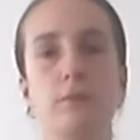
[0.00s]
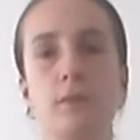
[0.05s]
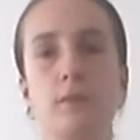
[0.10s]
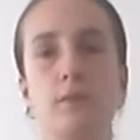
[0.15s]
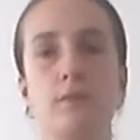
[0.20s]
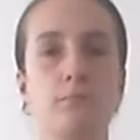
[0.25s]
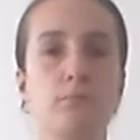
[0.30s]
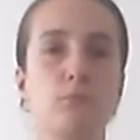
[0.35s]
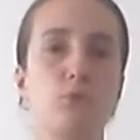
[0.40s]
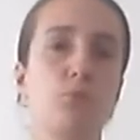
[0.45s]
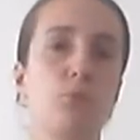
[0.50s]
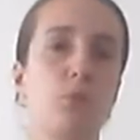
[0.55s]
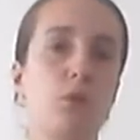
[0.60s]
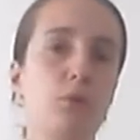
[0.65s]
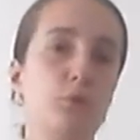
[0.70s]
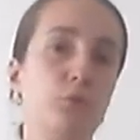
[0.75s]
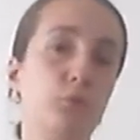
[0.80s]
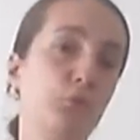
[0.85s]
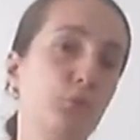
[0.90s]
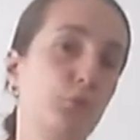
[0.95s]
then
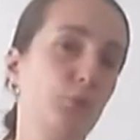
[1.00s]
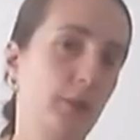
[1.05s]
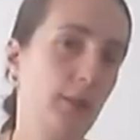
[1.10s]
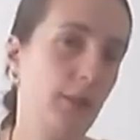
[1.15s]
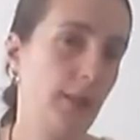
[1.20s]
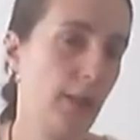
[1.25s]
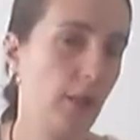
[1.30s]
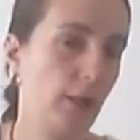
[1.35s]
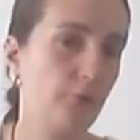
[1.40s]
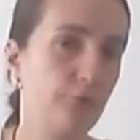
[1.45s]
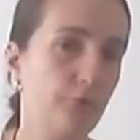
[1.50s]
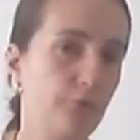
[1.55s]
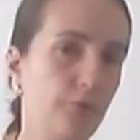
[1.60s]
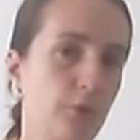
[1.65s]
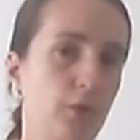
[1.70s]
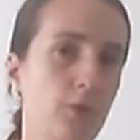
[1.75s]
tomorrow you do a half,